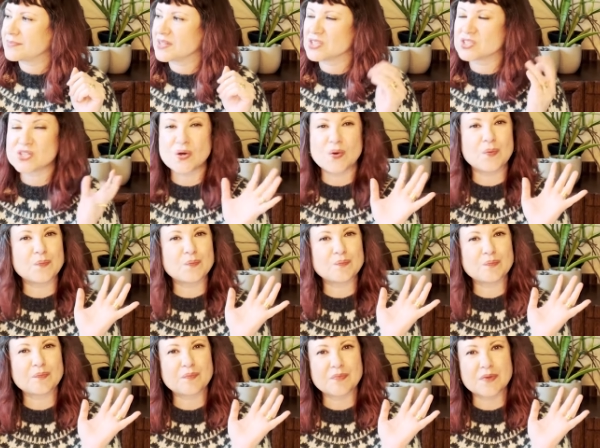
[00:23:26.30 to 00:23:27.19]
so,
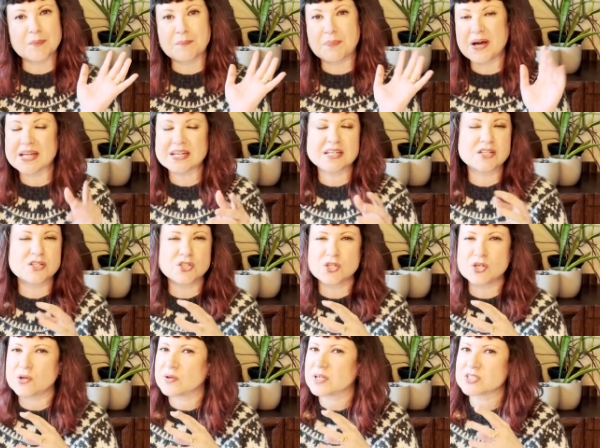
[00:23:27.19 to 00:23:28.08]
but
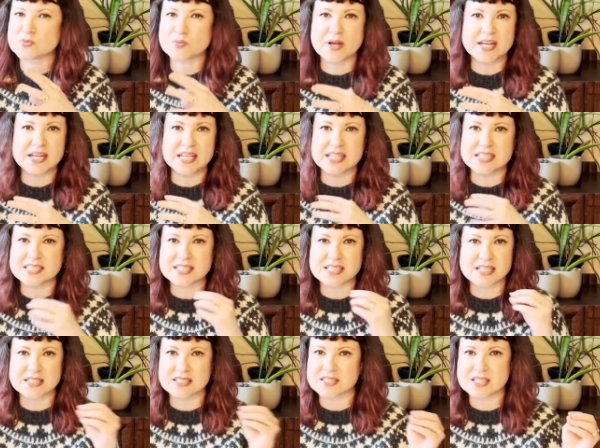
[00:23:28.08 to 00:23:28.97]
you know, his writing is
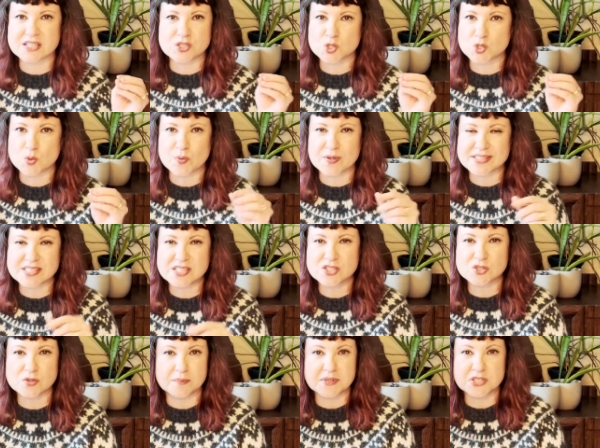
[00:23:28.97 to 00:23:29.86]
is
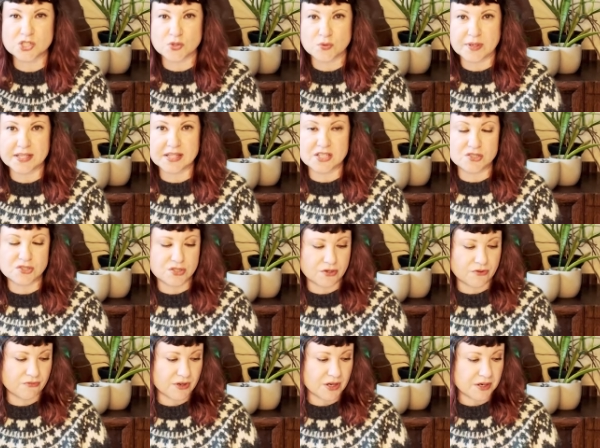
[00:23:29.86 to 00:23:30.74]
exquisite. So I'm enjoying these
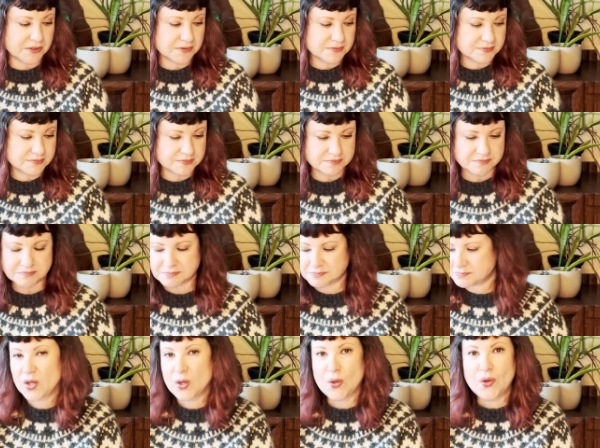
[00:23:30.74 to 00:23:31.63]
so far.
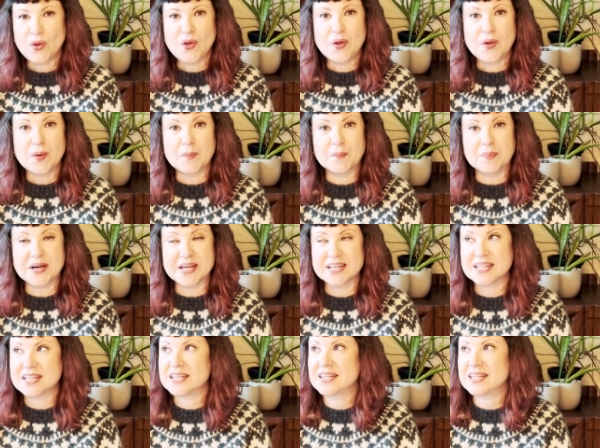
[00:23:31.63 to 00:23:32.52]

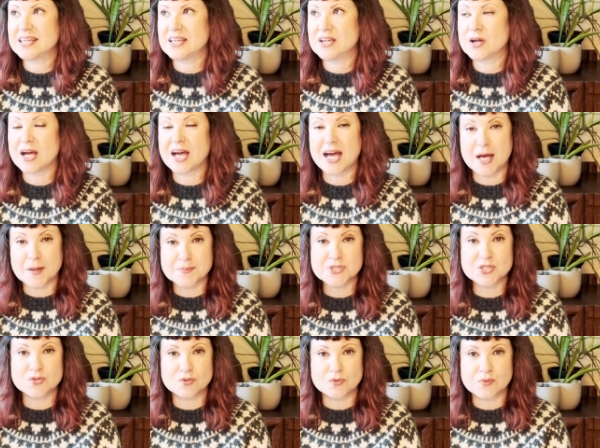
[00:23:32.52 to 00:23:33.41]
But the
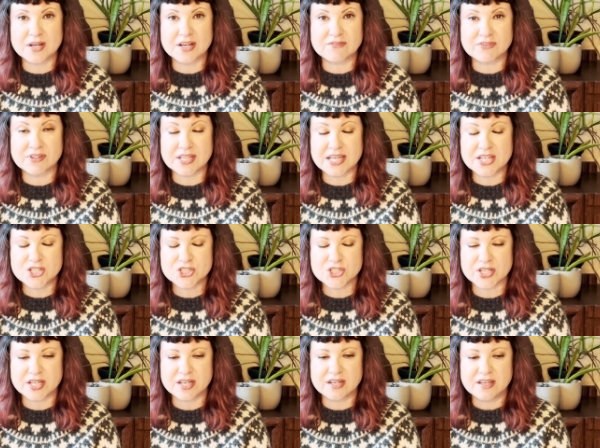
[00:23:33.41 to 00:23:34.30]
absolute
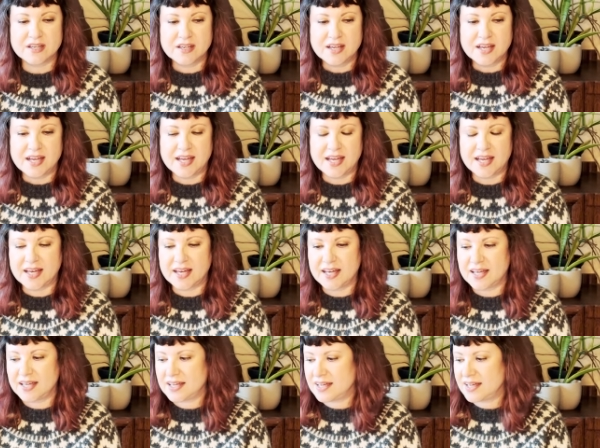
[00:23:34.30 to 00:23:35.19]
revelation
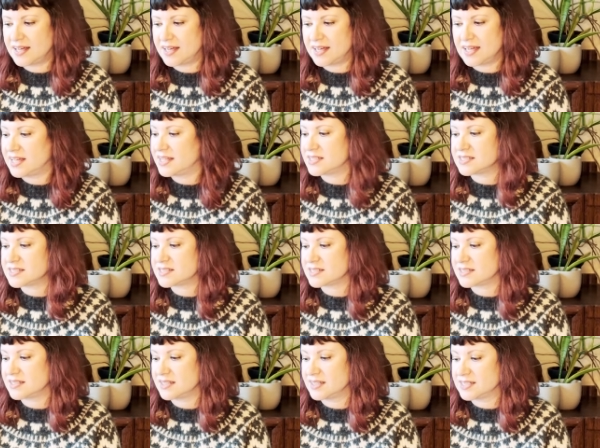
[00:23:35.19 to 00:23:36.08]
uh,
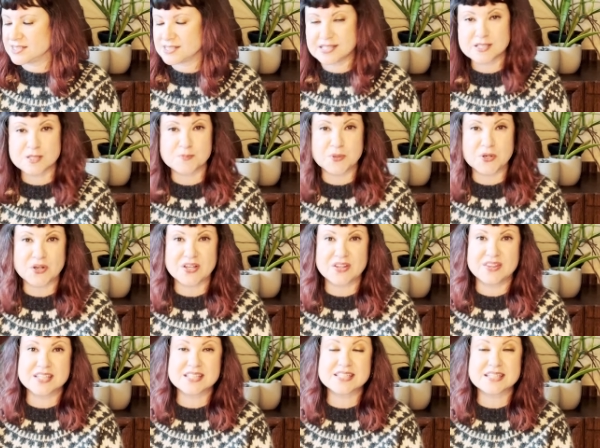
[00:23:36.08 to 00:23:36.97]
is is this book.
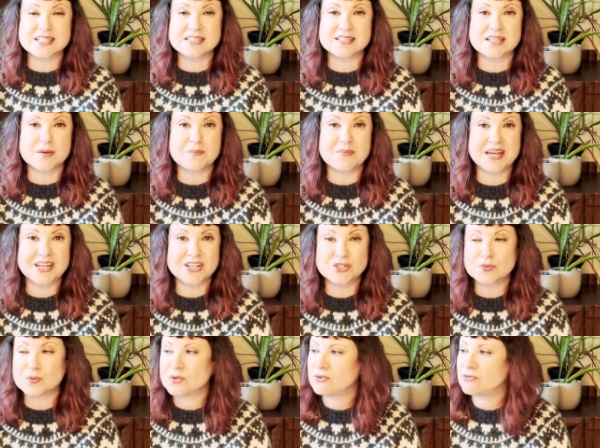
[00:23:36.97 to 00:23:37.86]
This is a
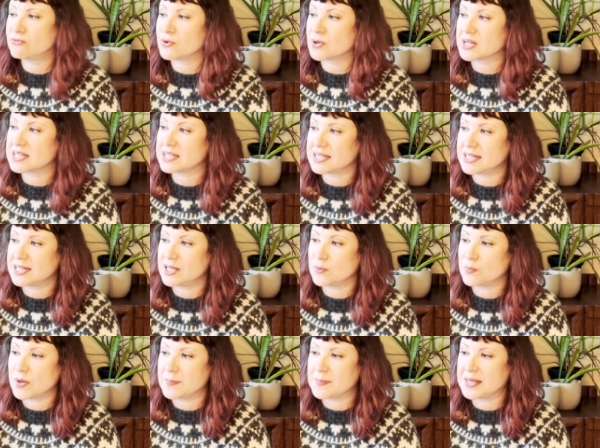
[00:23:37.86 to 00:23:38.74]
manual for
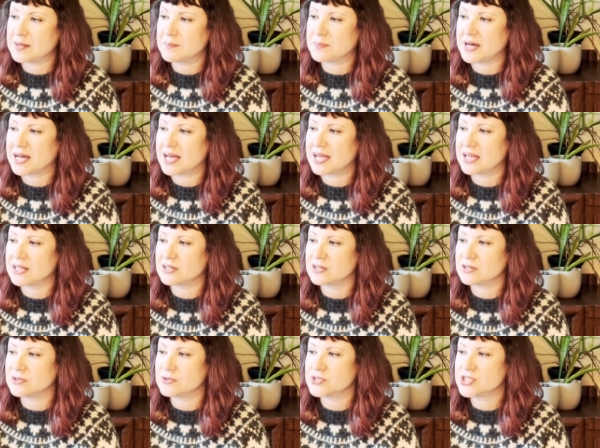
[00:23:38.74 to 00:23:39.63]
cleaning women by
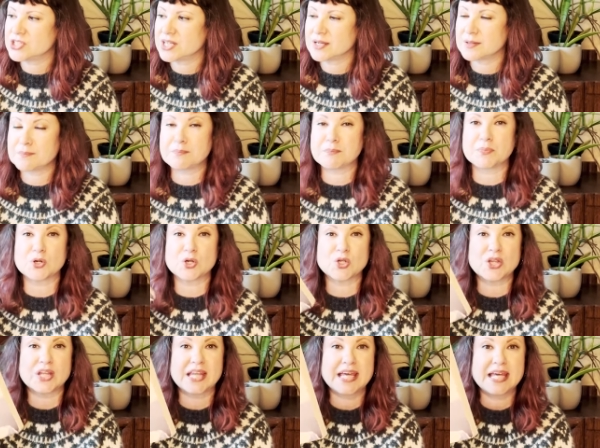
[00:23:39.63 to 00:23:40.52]
Lucia
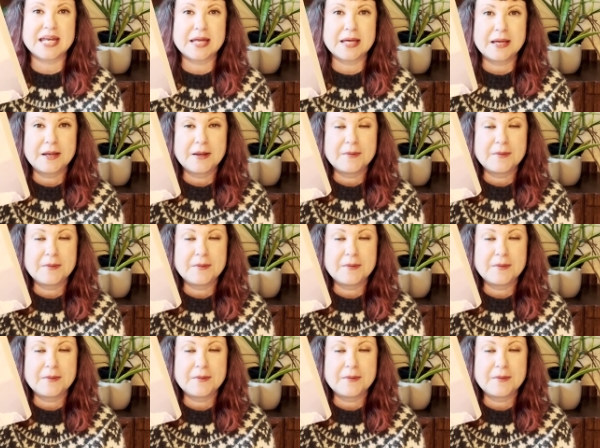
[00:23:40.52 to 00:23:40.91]
Berlin.